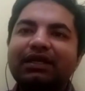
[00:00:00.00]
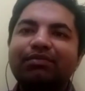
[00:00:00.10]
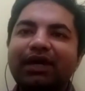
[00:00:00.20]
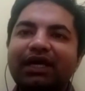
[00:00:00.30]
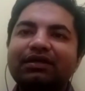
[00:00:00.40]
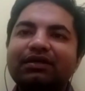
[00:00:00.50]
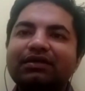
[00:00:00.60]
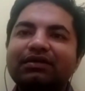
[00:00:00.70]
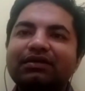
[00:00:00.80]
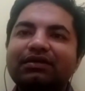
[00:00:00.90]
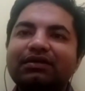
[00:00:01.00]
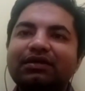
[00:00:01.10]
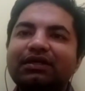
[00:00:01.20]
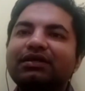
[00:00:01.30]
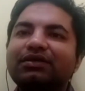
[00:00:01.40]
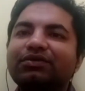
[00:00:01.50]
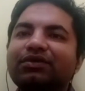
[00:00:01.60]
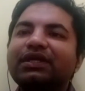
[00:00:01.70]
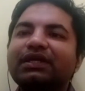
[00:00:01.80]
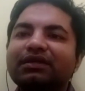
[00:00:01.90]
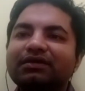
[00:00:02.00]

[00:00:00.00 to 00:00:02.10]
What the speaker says: come back. Here you're doing